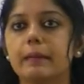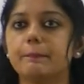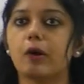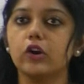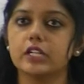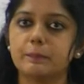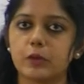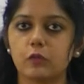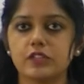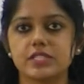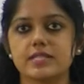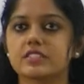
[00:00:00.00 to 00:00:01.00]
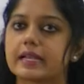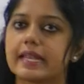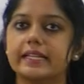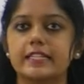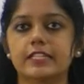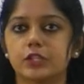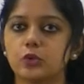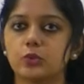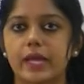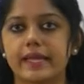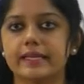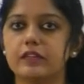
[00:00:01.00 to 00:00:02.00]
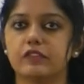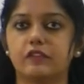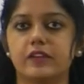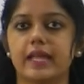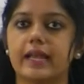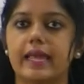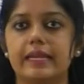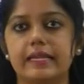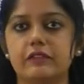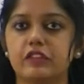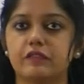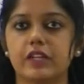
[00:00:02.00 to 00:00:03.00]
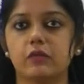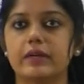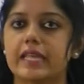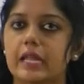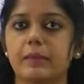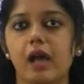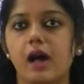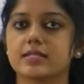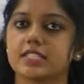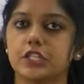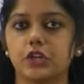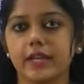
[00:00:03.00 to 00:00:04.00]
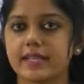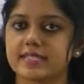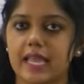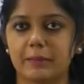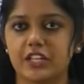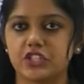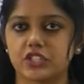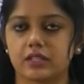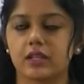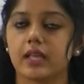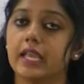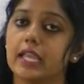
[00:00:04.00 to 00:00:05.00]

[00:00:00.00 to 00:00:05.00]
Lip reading: Important provisions relating to 1950 and 1951 can be asked in your examination.